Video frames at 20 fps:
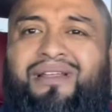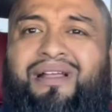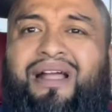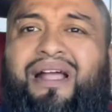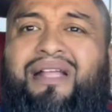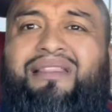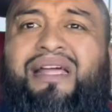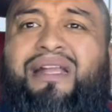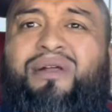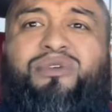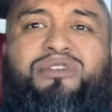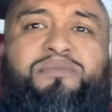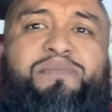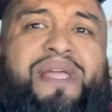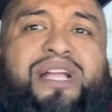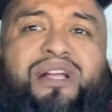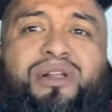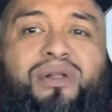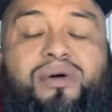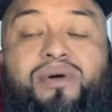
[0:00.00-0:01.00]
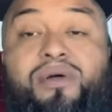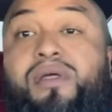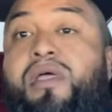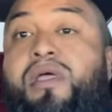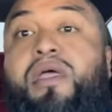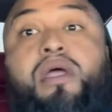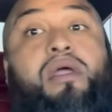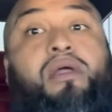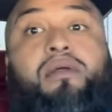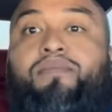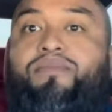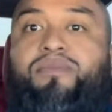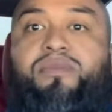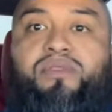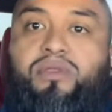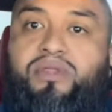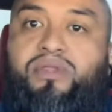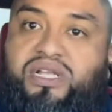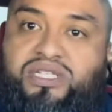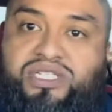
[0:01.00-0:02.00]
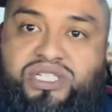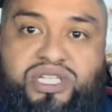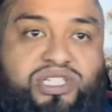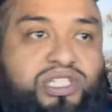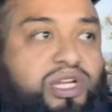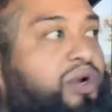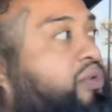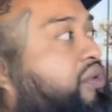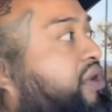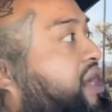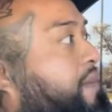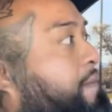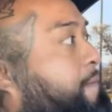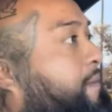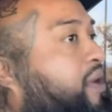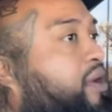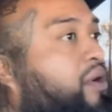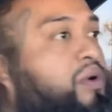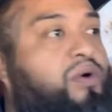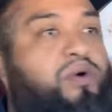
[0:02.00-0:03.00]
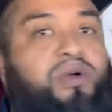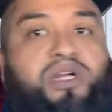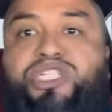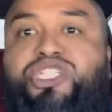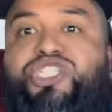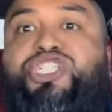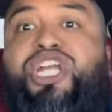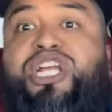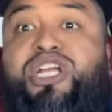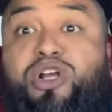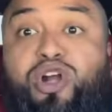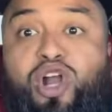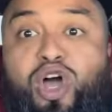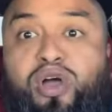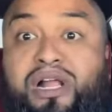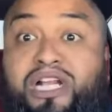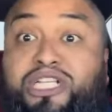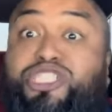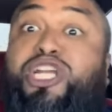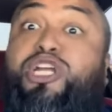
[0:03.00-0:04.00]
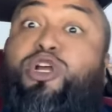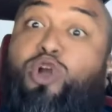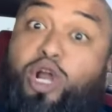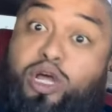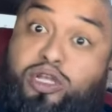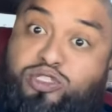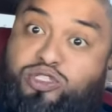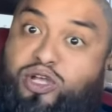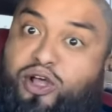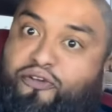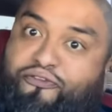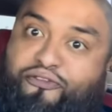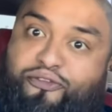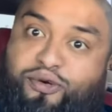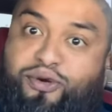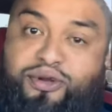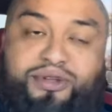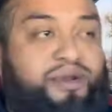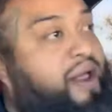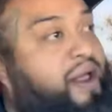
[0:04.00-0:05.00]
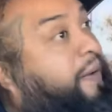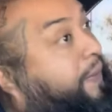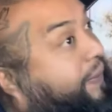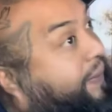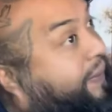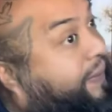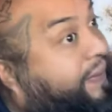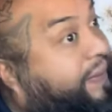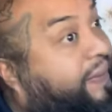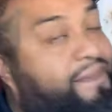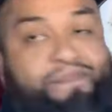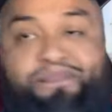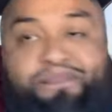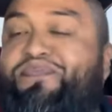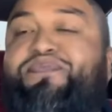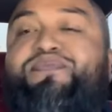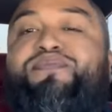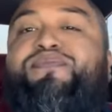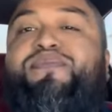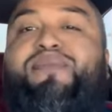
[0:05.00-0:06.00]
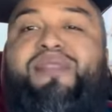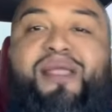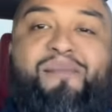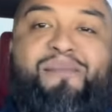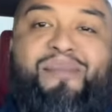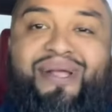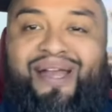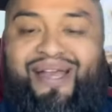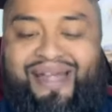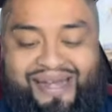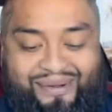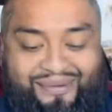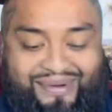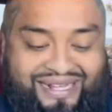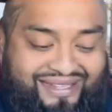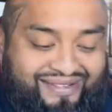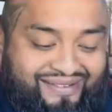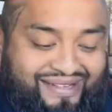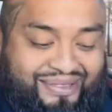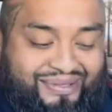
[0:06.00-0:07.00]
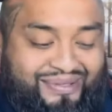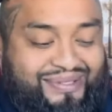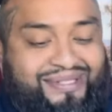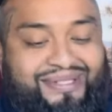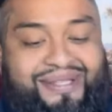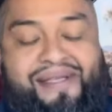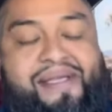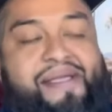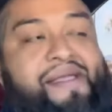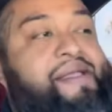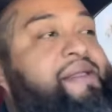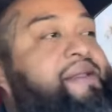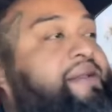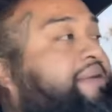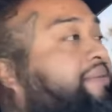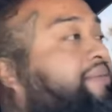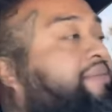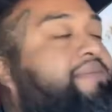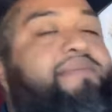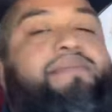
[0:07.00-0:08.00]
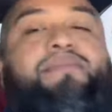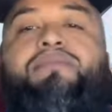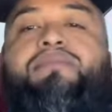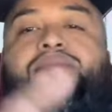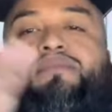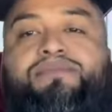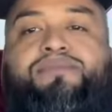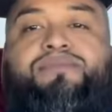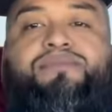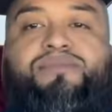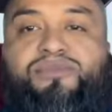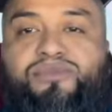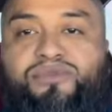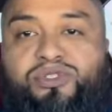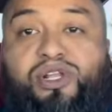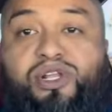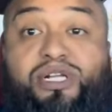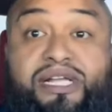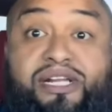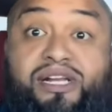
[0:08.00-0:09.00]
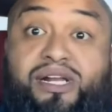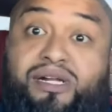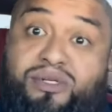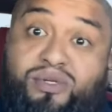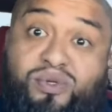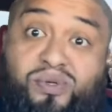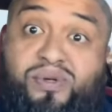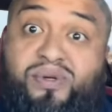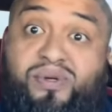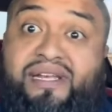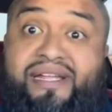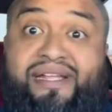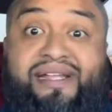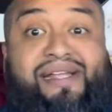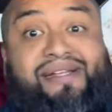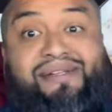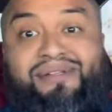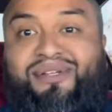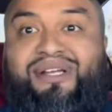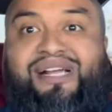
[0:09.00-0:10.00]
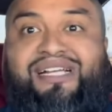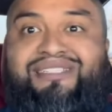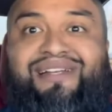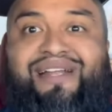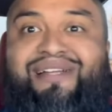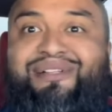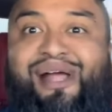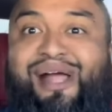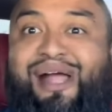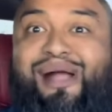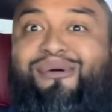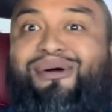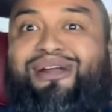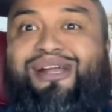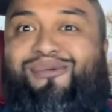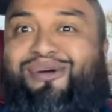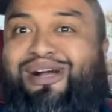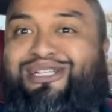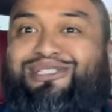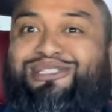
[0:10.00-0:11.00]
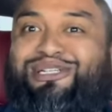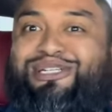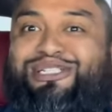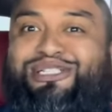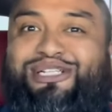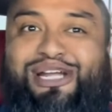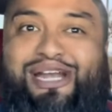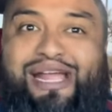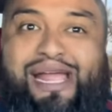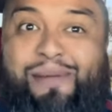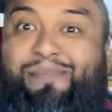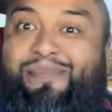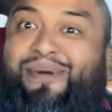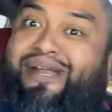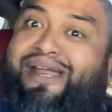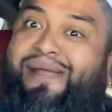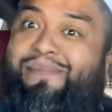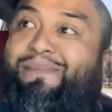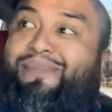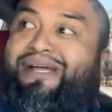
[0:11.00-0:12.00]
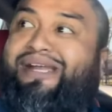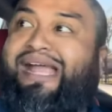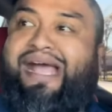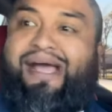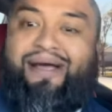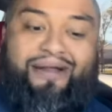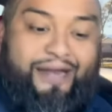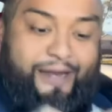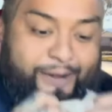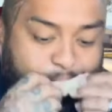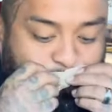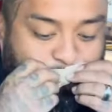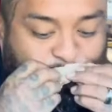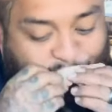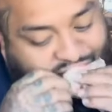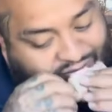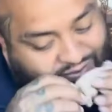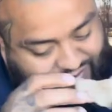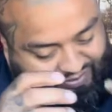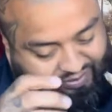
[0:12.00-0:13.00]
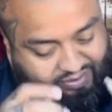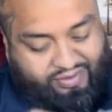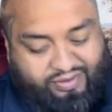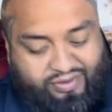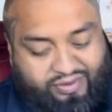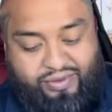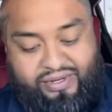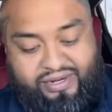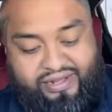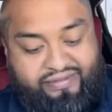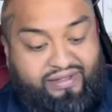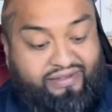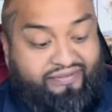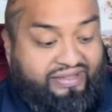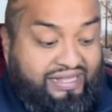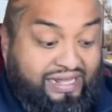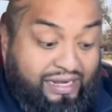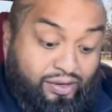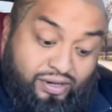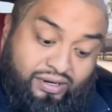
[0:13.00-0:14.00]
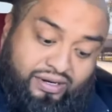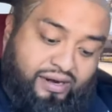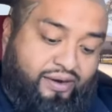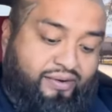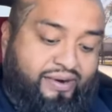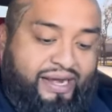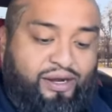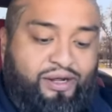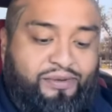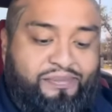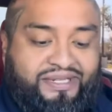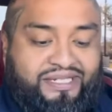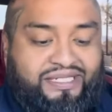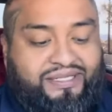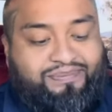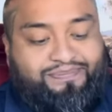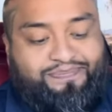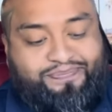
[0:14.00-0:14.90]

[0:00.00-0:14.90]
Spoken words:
I thought it was Miclo. This is a reboot. It's Chiclo. El Chicloso, fool, you know? But anyways, vatos. Look it up. Google it, eh? You guys are like, nah, I want to watch this shit, eh? Butt in, butt out, eh? You'll live the vida loca, right, homies?